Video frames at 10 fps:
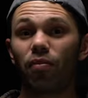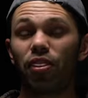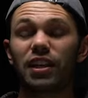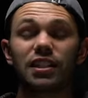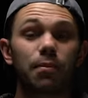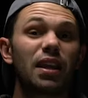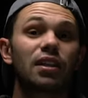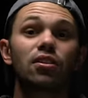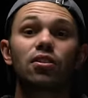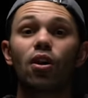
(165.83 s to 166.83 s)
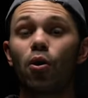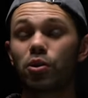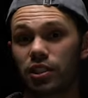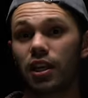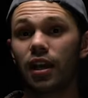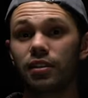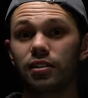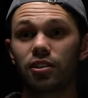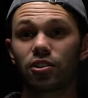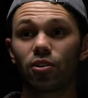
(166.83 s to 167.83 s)
things that make no
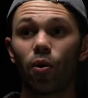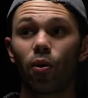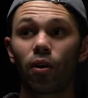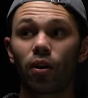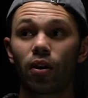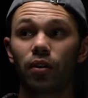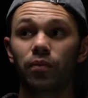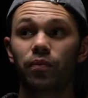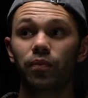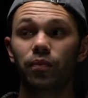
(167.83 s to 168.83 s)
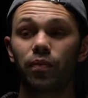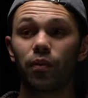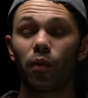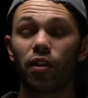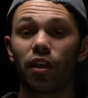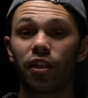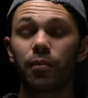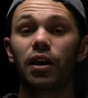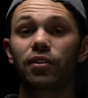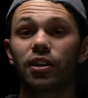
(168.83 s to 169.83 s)
sense or when the
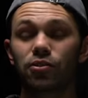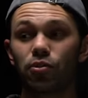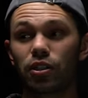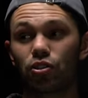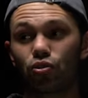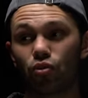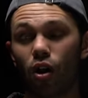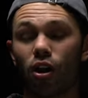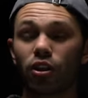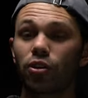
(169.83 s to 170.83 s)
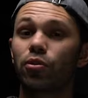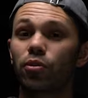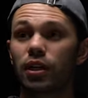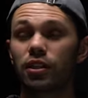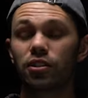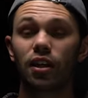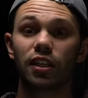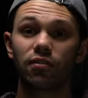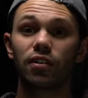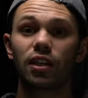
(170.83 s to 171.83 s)
thumbnail doesn't really draw you into
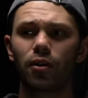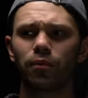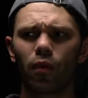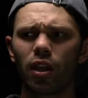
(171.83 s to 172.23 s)
like the video.